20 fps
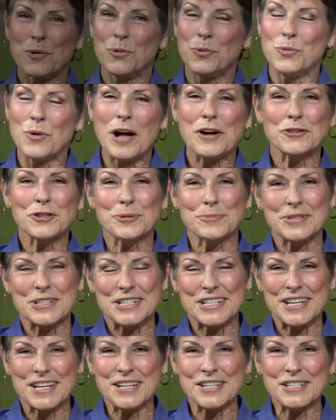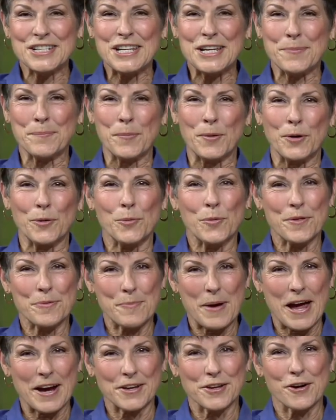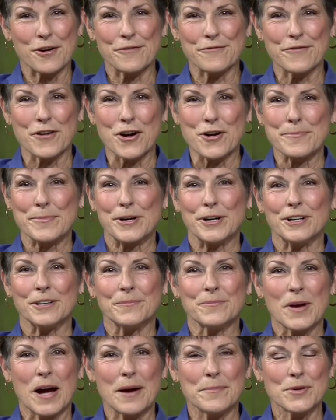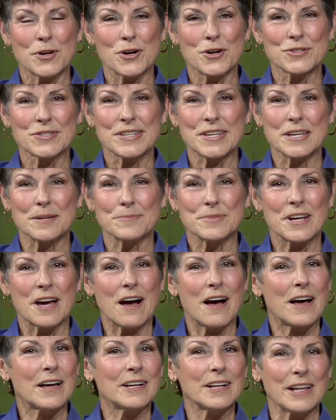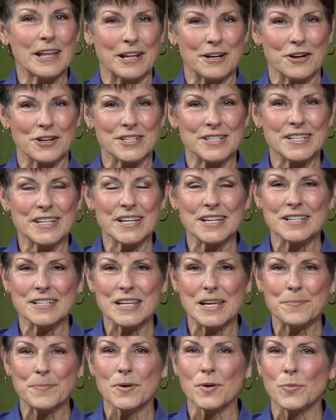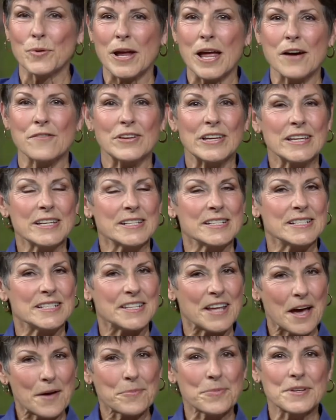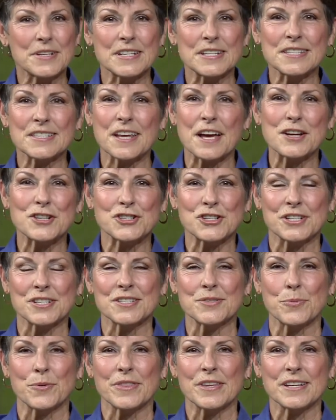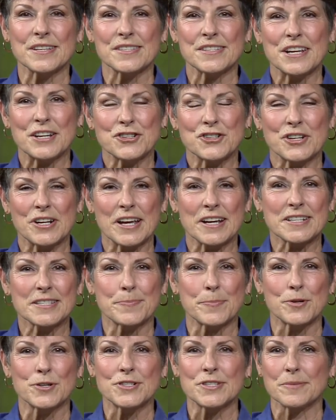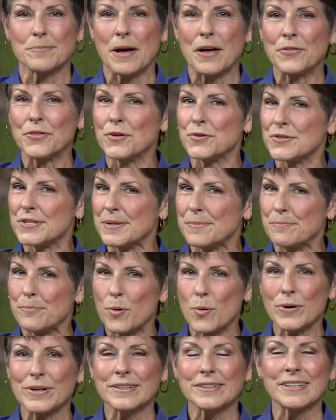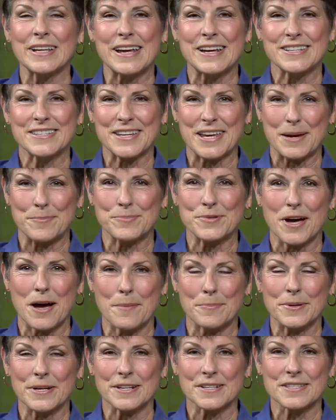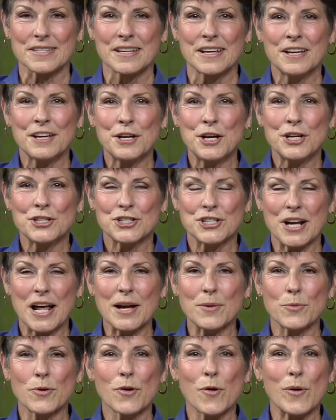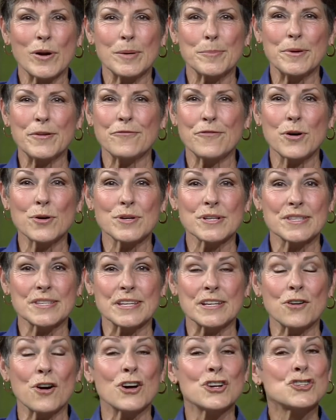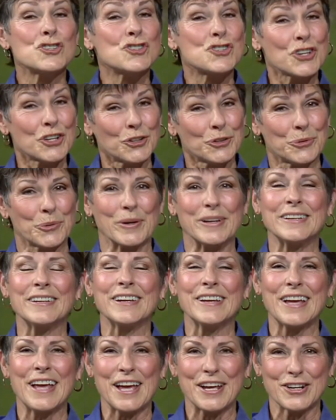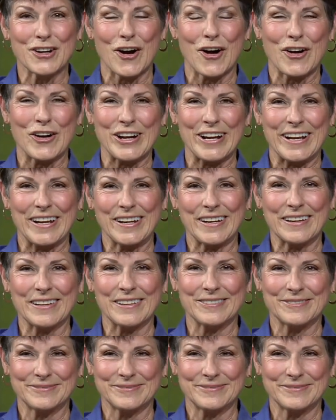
Welcome to Digging Deeper with Backyard Farmer. I'm your host, Kim Todd, and on Digging Deeper, we have in depth discussions with extension experts about those important landscape topics. Tonight, we're going to be focusing on children and gardening.